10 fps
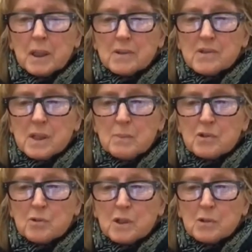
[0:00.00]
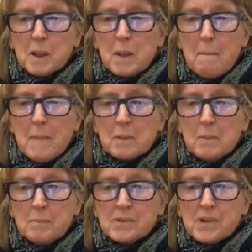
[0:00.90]
it seems there must be a
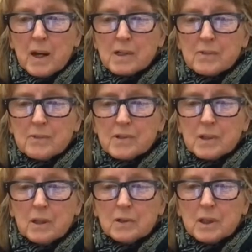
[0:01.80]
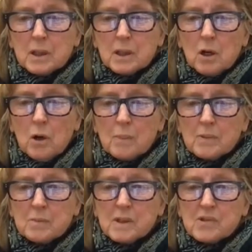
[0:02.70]
minimum size of a CLT in co-ops
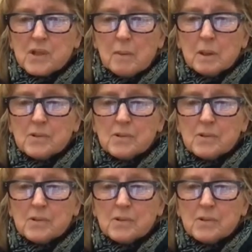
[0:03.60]
to be stable